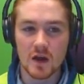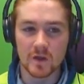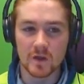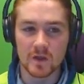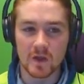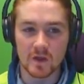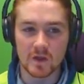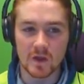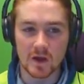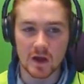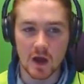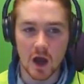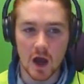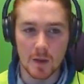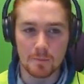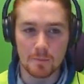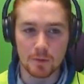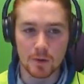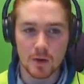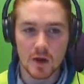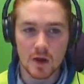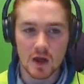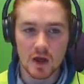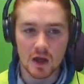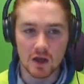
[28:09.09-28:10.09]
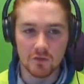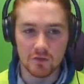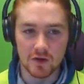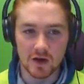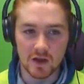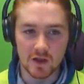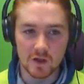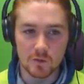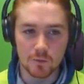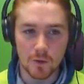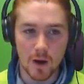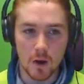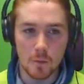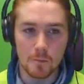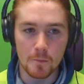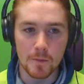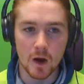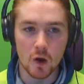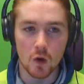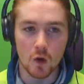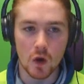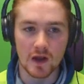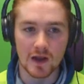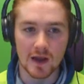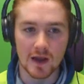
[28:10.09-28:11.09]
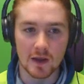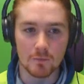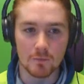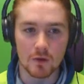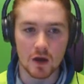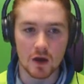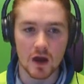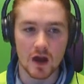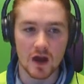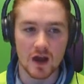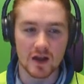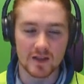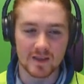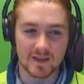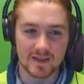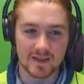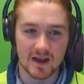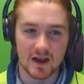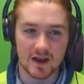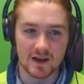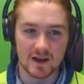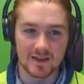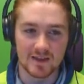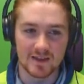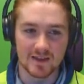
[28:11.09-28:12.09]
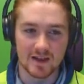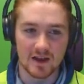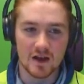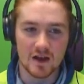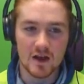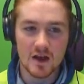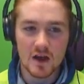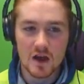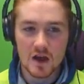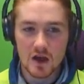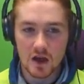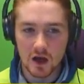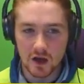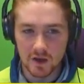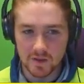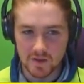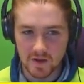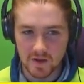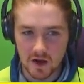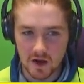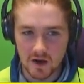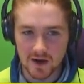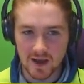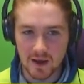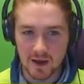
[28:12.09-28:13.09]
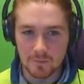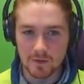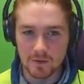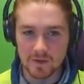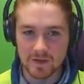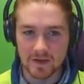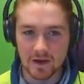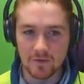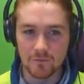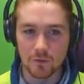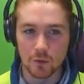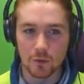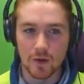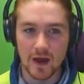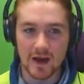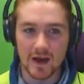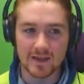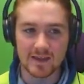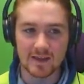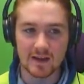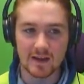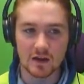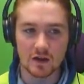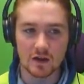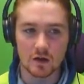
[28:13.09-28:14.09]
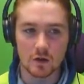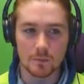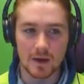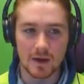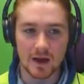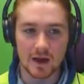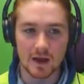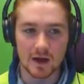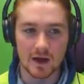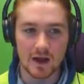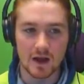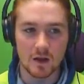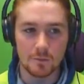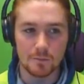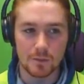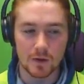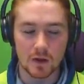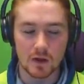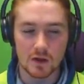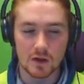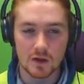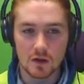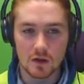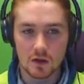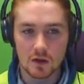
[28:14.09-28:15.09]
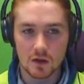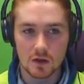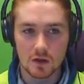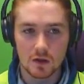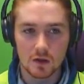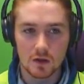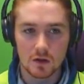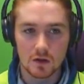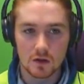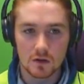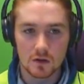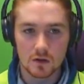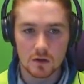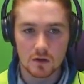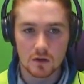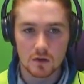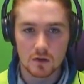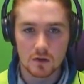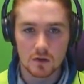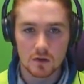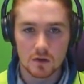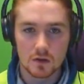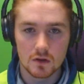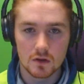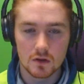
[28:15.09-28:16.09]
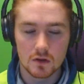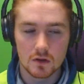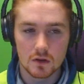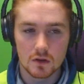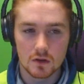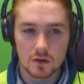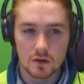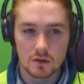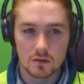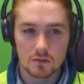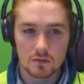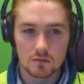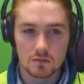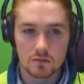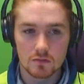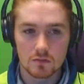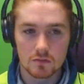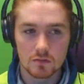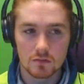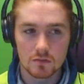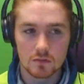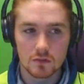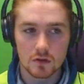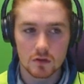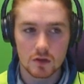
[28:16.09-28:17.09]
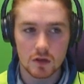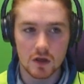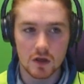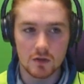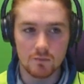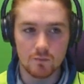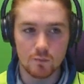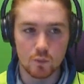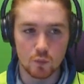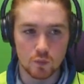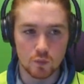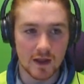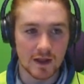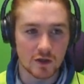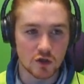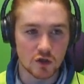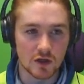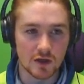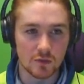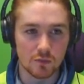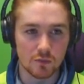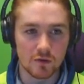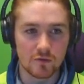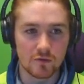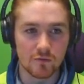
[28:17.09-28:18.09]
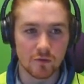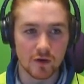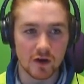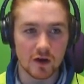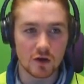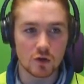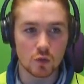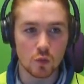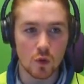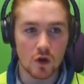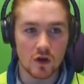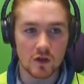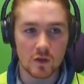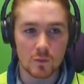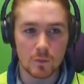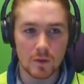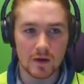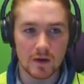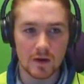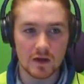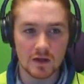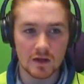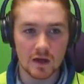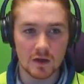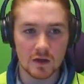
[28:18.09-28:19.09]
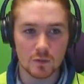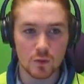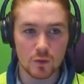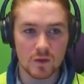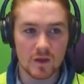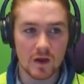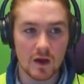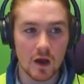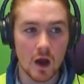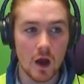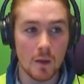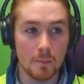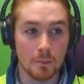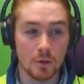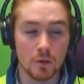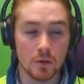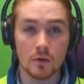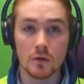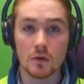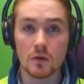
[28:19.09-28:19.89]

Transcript: Is this yeah. a cop? If it is, Ropo, I'll get my. Ah, oh, it's not. It's not. Glitchy. I was gonna get myself arrested and come back and help you. Oh man. Are you ready? I literally was running towards what I thought was a cop.